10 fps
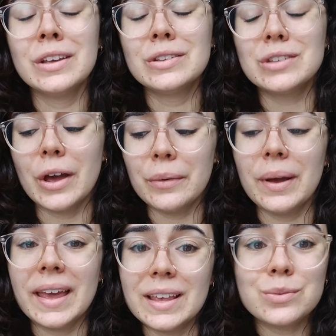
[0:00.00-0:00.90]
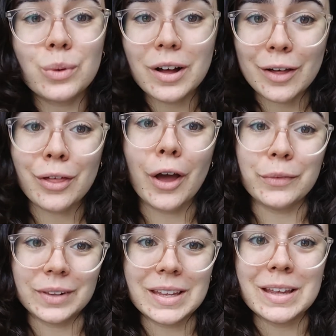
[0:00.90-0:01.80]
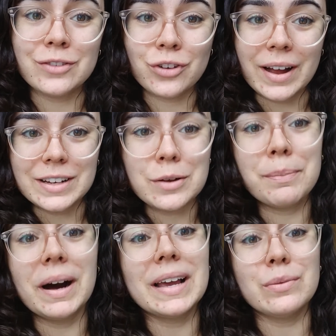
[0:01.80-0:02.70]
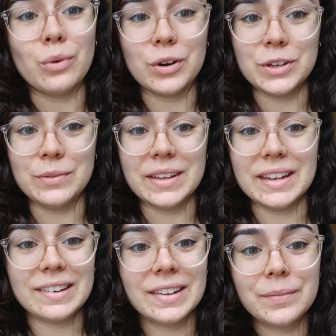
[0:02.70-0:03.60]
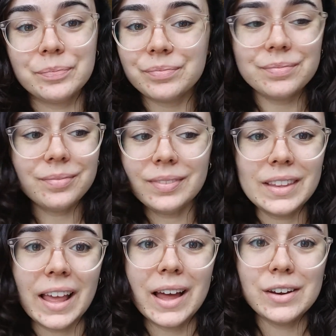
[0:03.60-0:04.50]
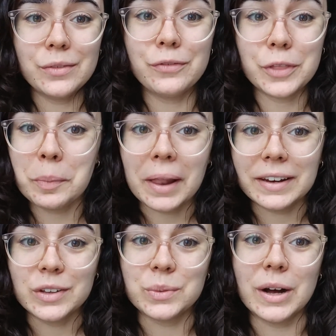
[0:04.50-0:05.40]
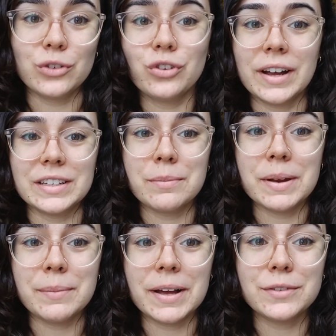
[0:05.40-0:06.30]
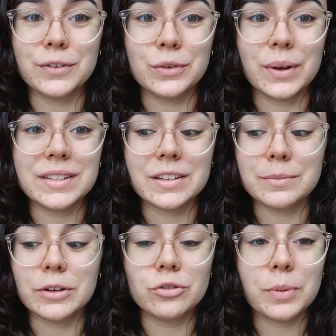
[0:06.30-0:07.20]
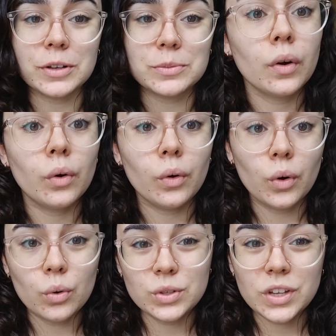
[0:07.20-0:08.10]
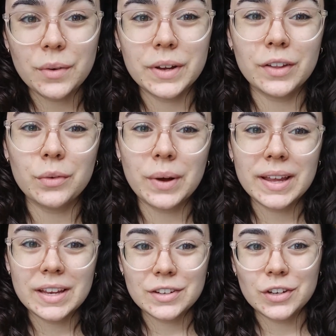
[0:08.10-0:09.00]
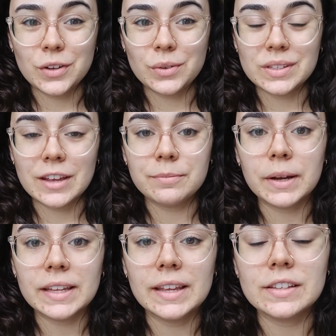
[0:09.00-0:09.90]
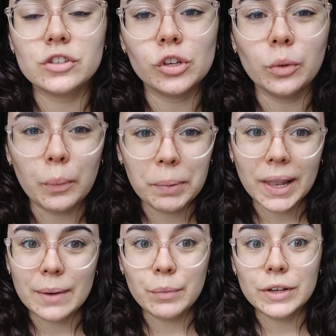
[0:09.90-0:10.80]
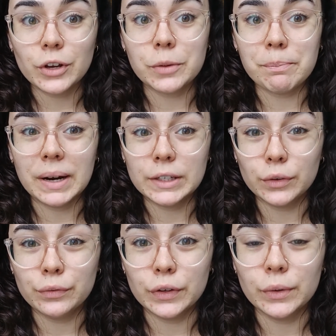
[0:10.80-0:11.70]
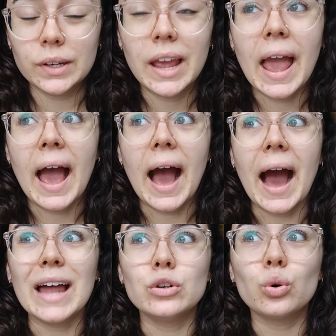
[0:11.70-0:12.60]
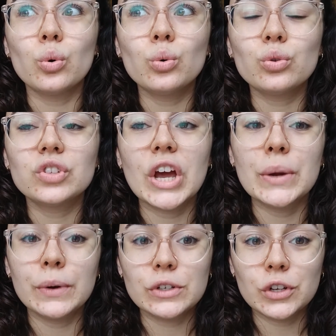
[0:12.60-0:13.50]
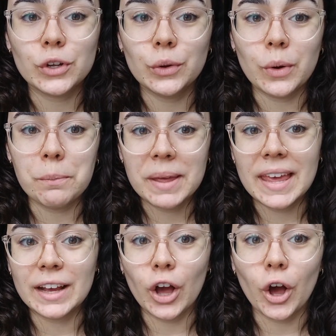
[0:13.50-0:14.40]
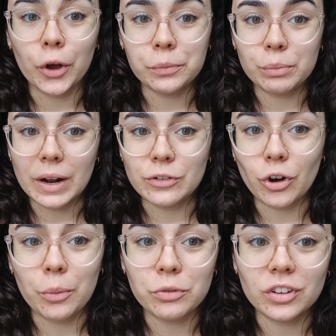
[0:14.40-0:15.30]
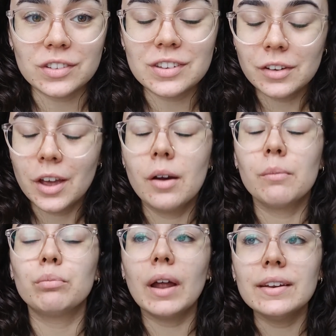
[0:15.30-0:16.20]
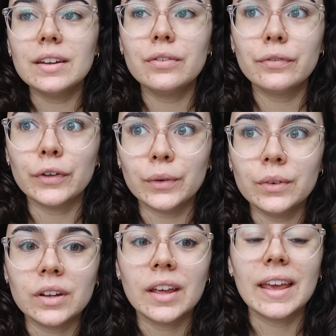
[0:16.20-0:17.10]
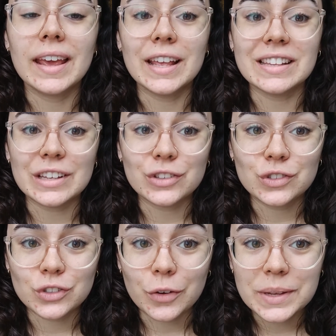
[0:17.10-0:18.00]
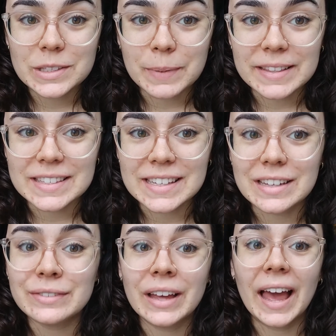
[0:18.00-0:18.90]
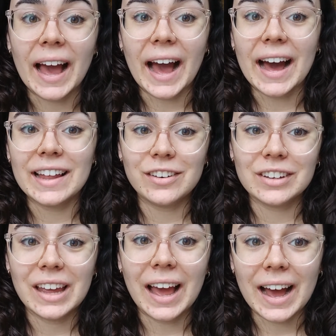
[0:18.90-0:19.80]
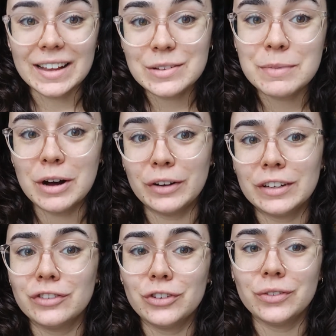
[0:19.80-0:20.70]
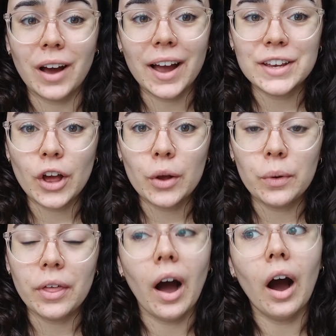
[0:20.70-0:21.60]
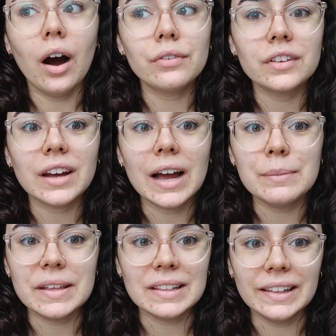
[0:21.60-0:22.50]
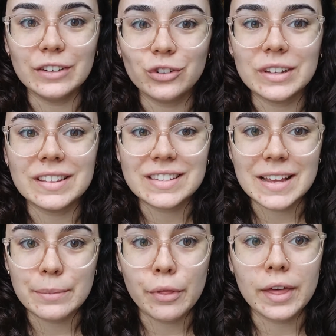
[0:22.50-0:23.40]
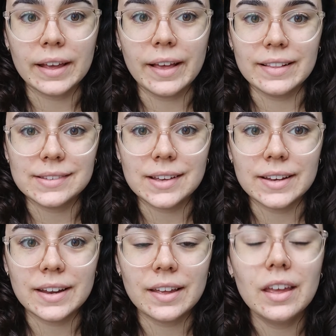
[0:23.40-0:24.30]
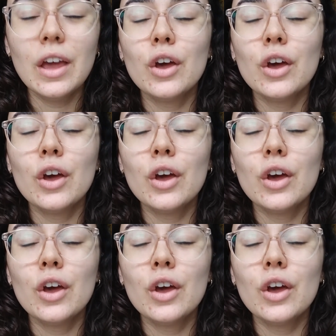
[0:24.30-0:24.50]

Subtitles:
So it is worth only trying to buy what you need, and for the planet as well, trying to minimize food waste as much as possible. Also, another way to save money is to plan where you're going to buy your food, and also to pick own brand options. Branded food is so expensive, and as a marketing student, I know that half the time it's literally the same thing inside it.